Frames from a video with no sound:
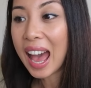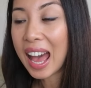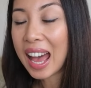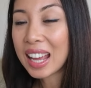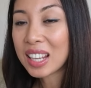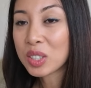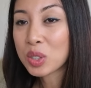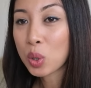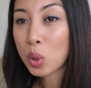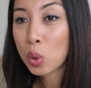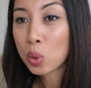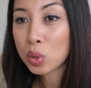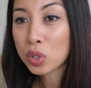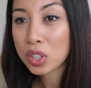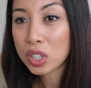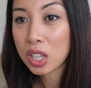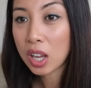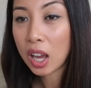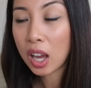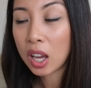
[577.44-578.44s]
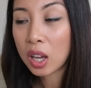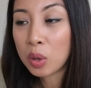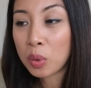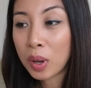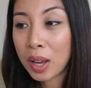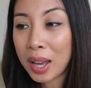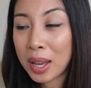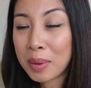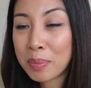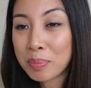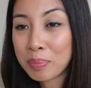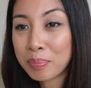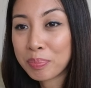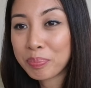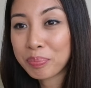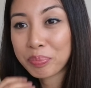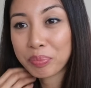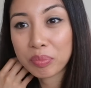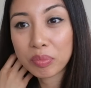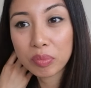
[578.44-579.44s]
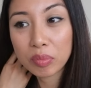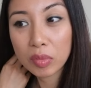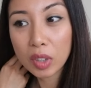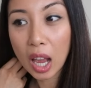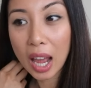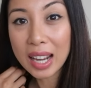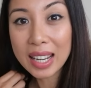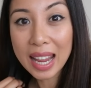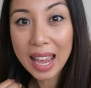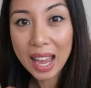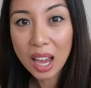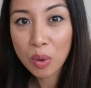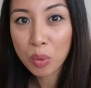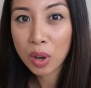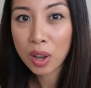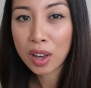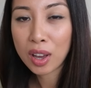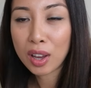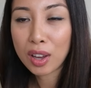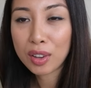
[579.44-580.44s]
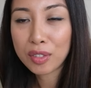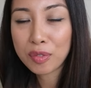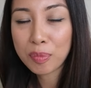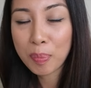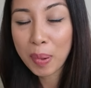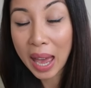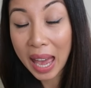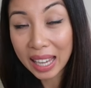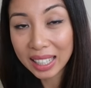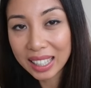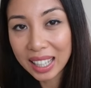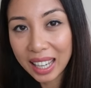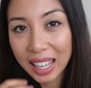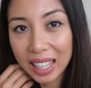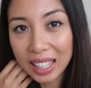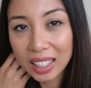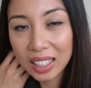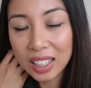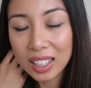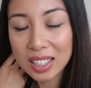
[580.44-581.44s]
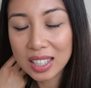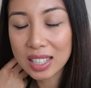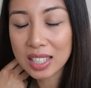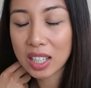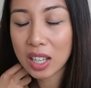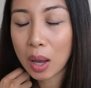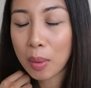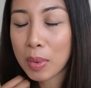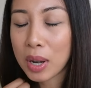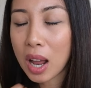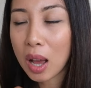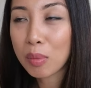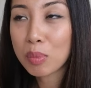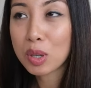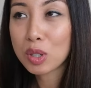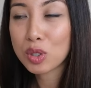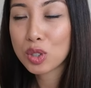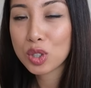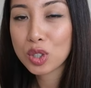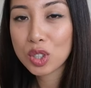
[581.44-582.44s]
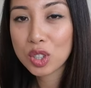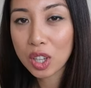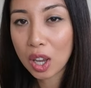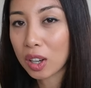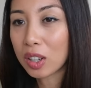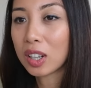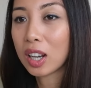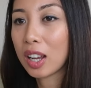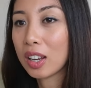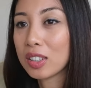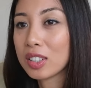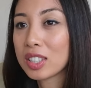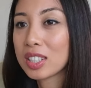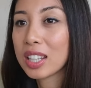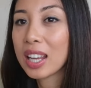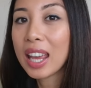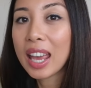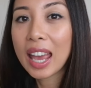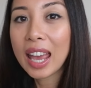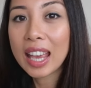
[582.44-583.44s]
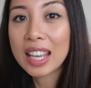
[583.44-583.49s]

And also an hour of packing, because it's coming up so close.